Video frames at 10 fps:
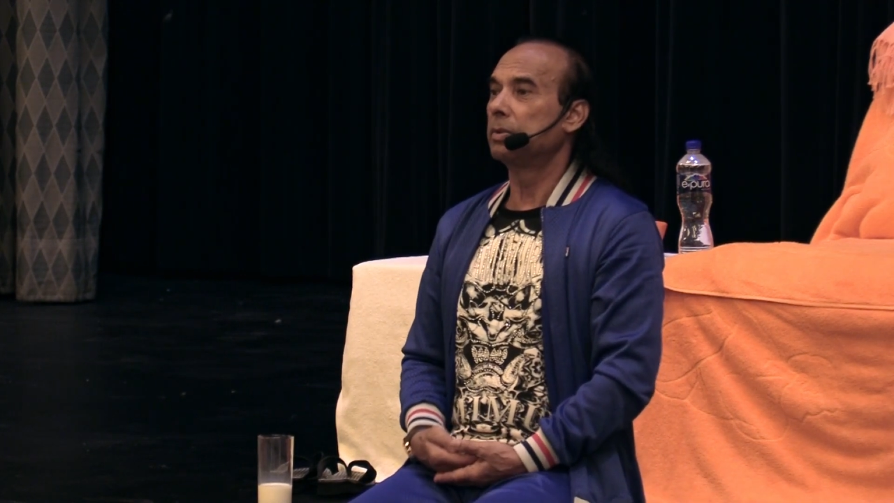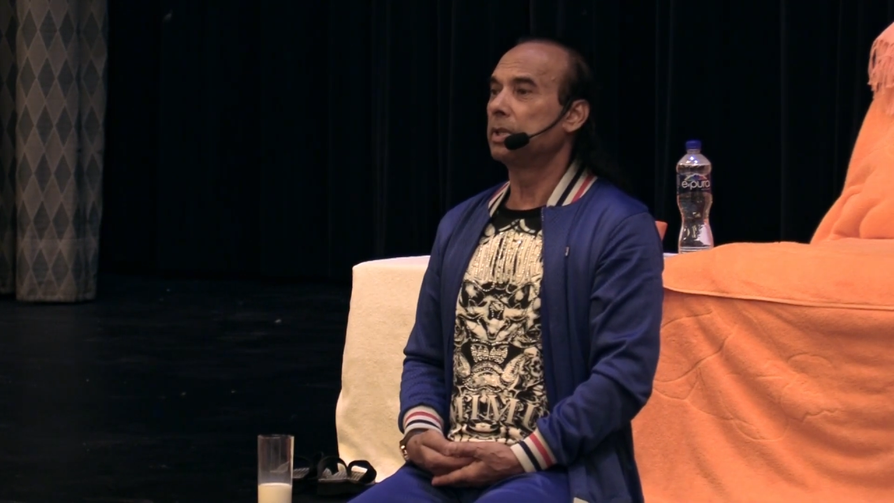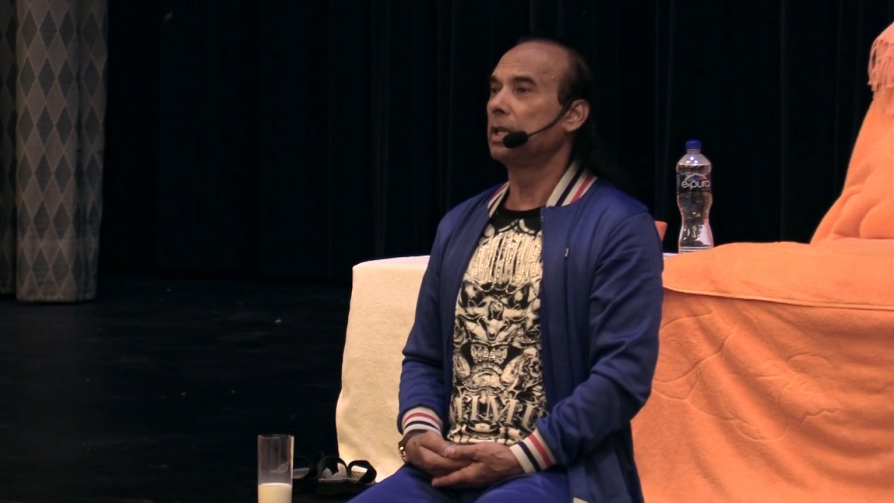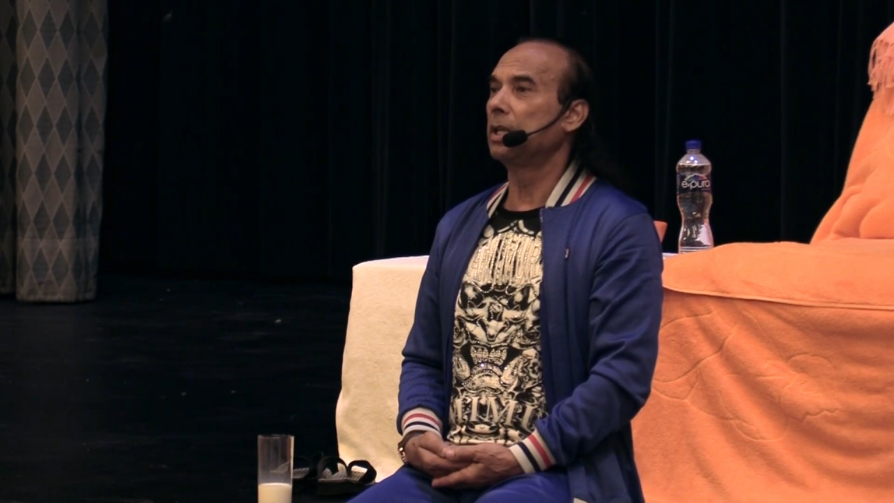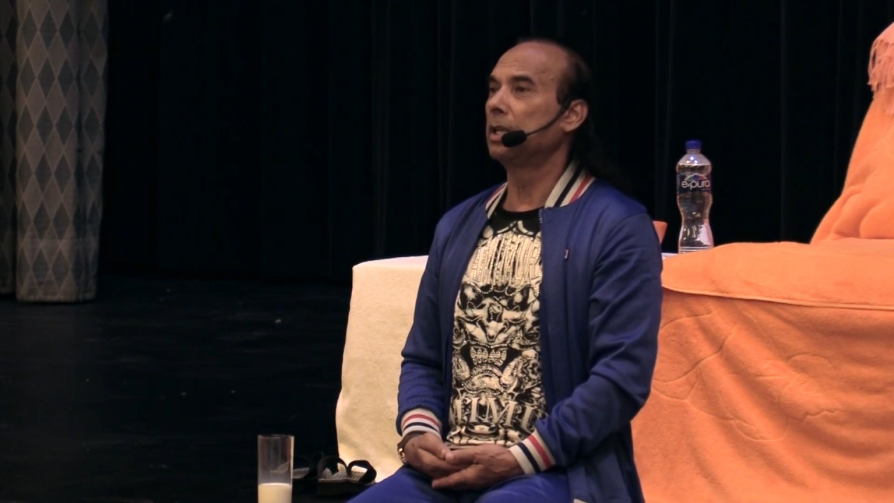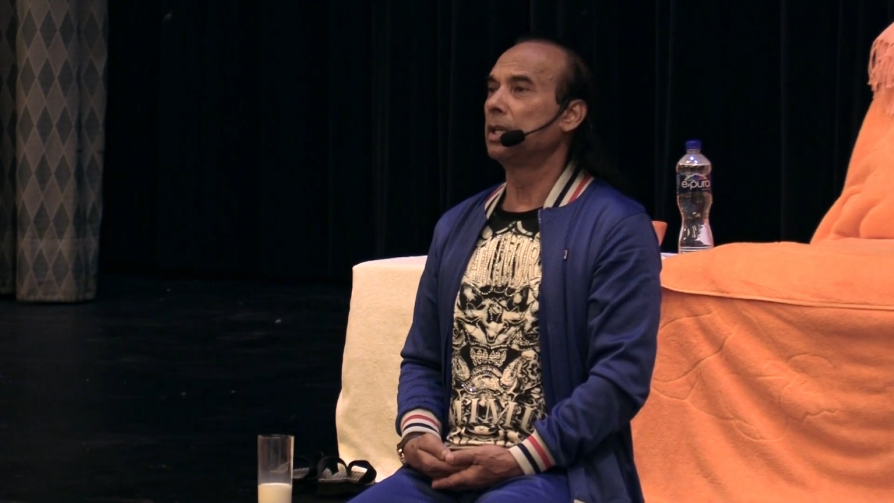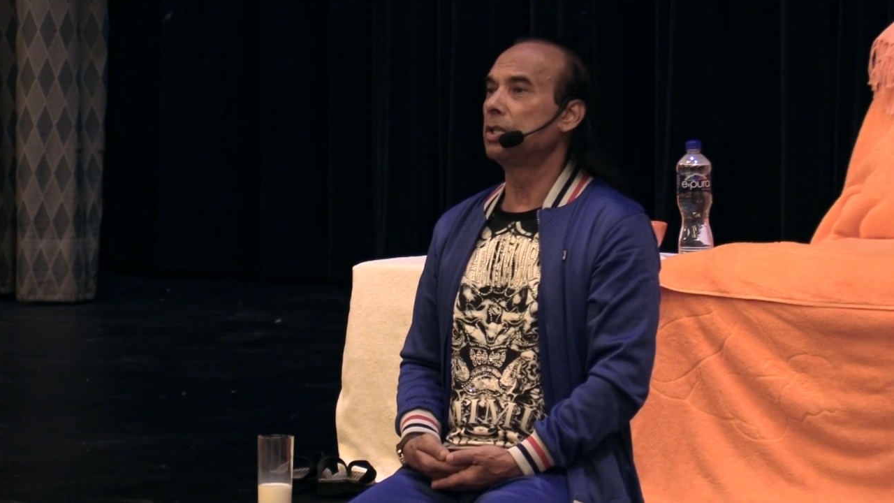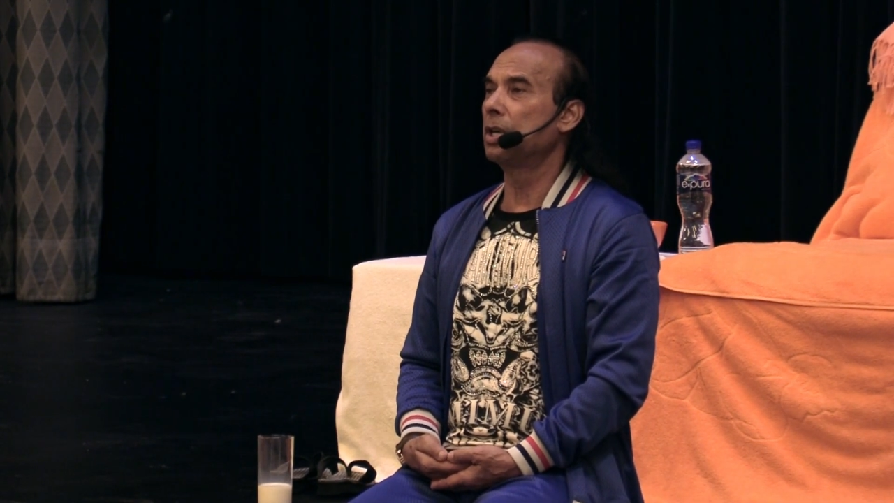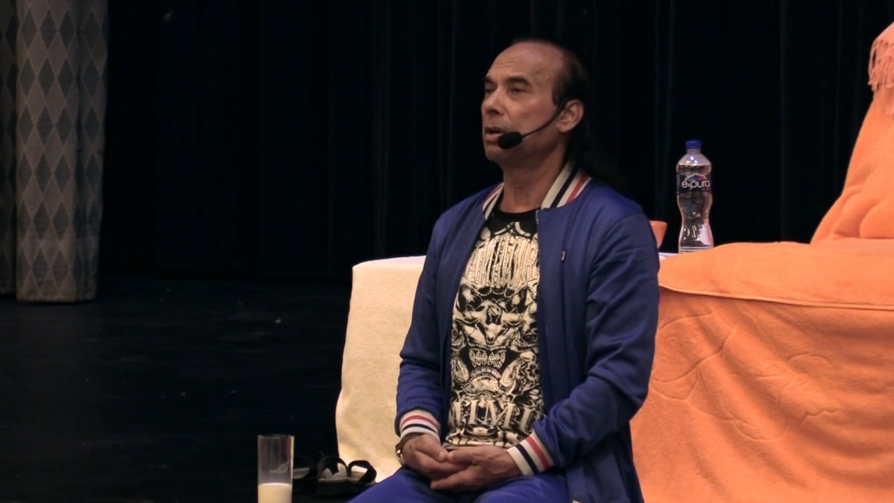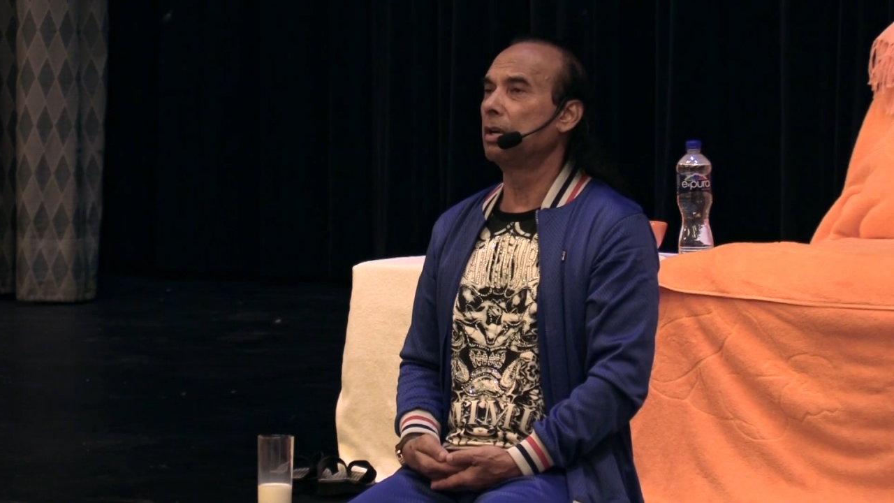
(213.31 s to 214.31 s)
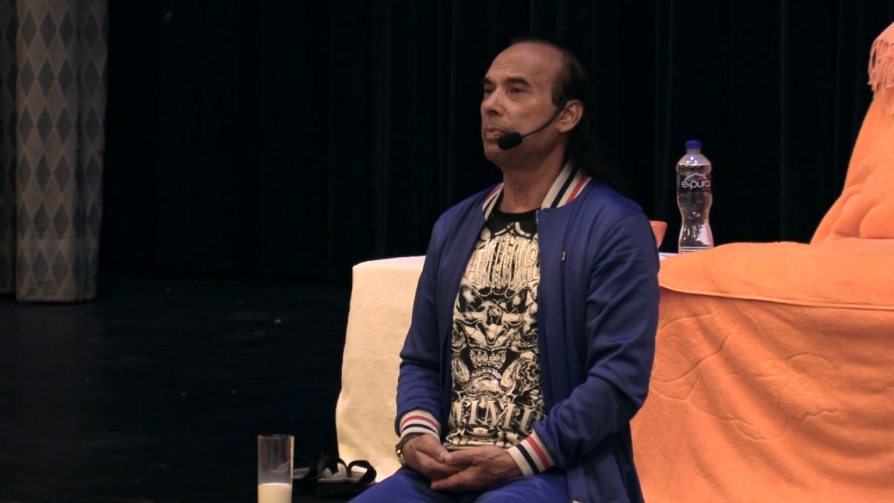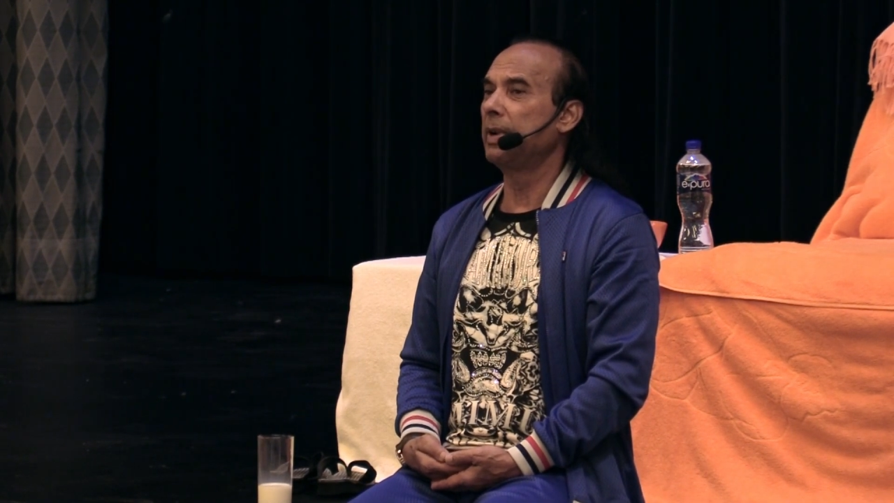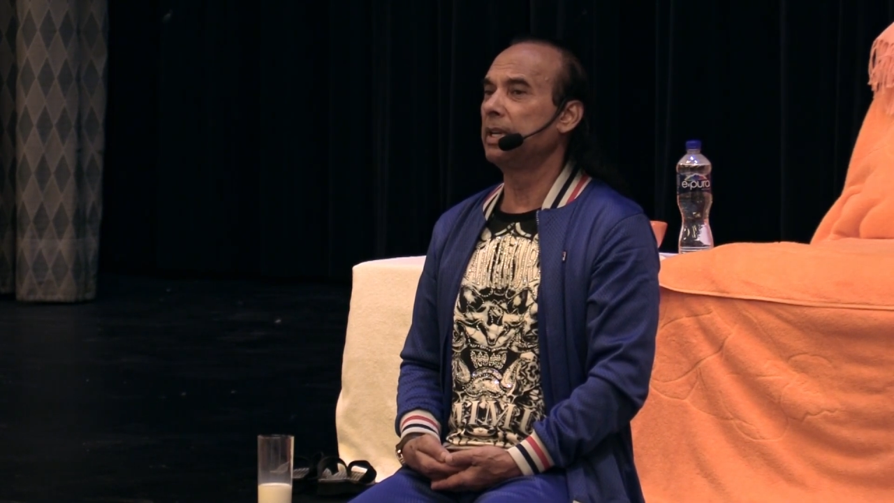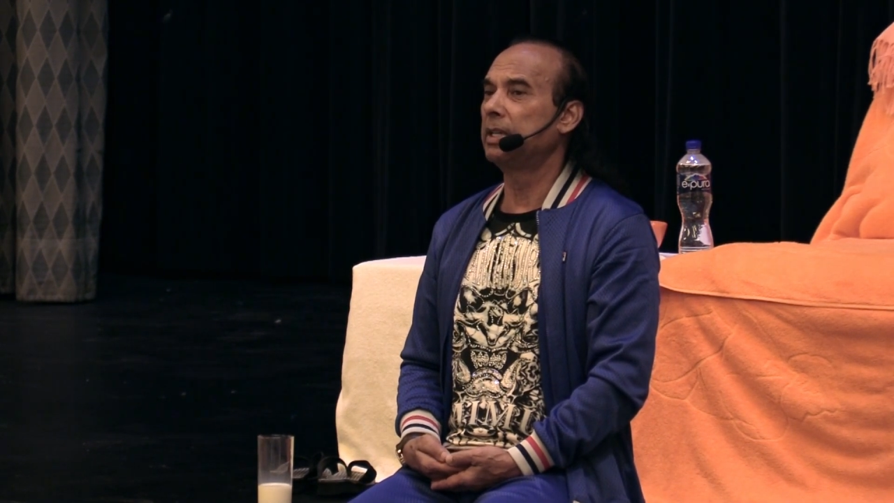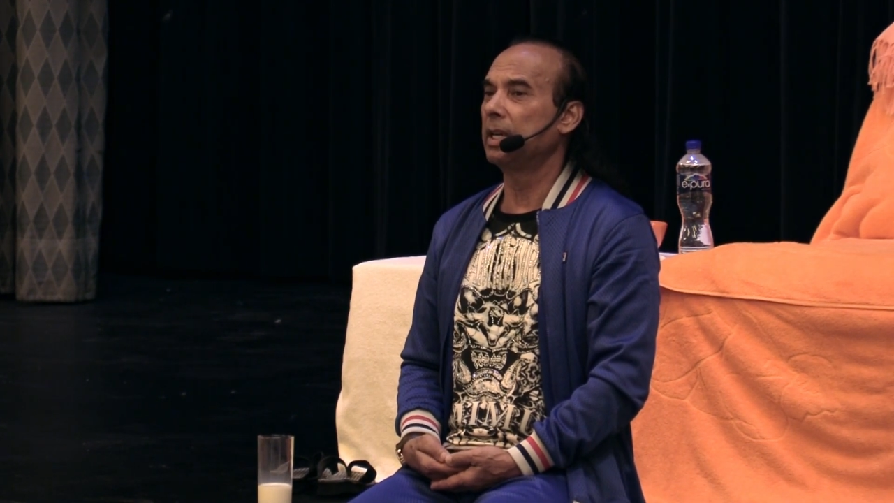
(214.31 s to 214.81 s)
sitting in a jungle
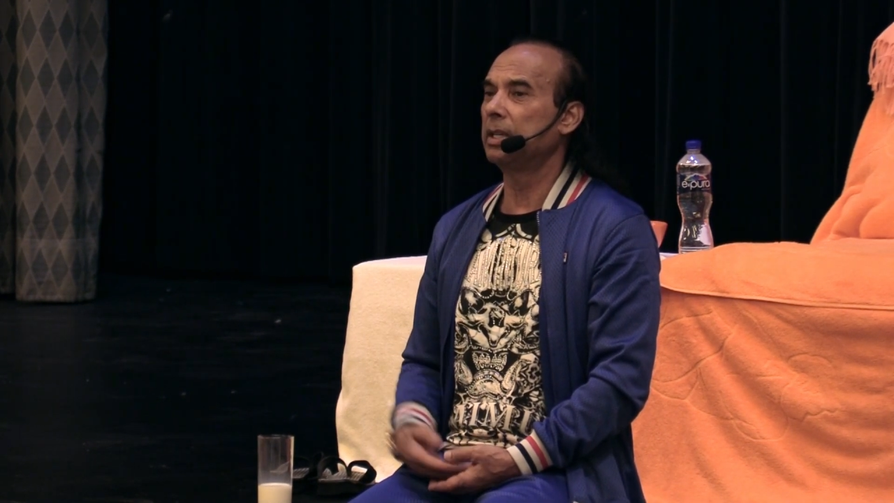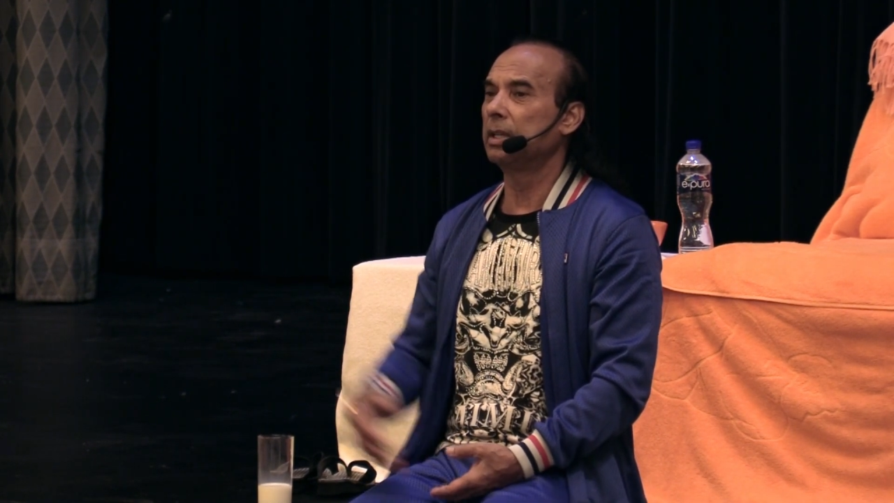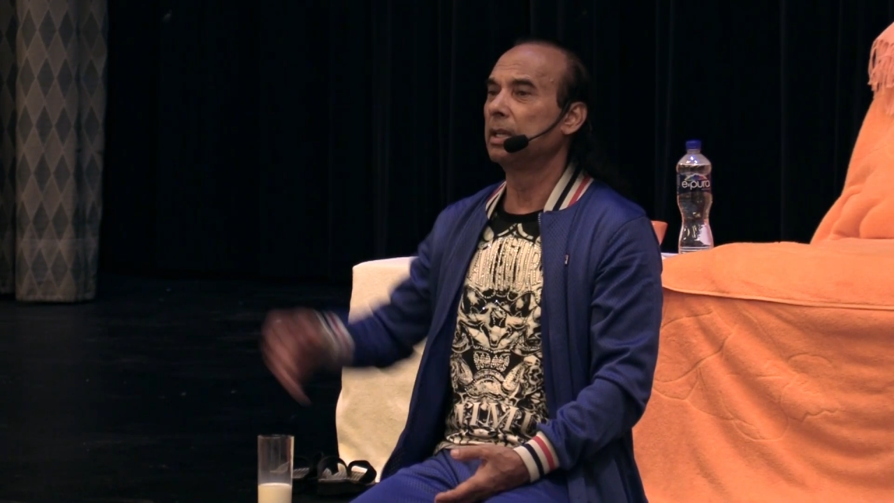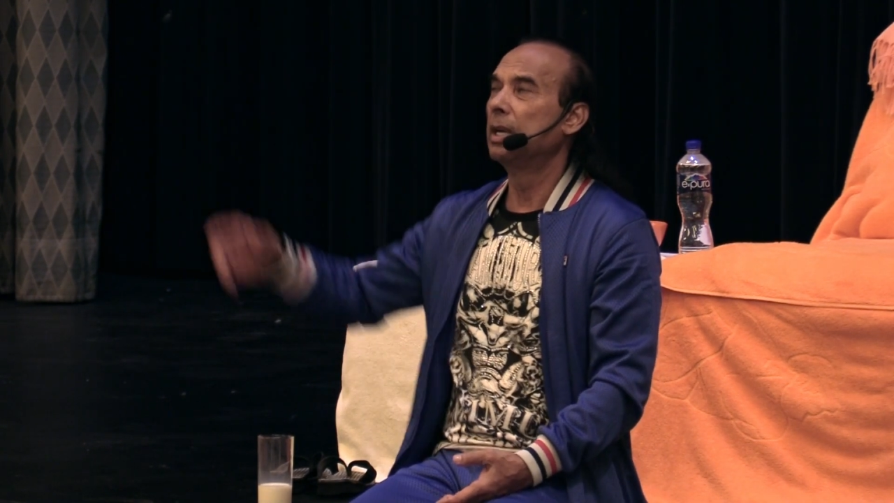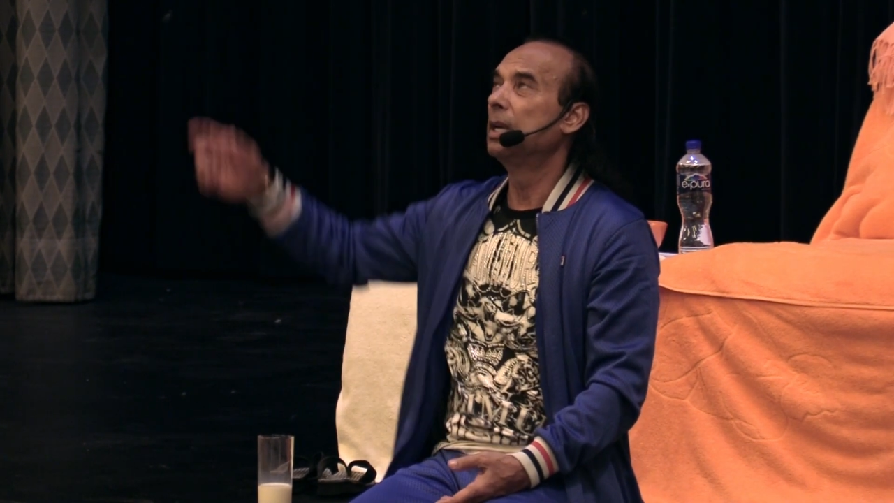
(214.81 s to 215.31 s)
meditating.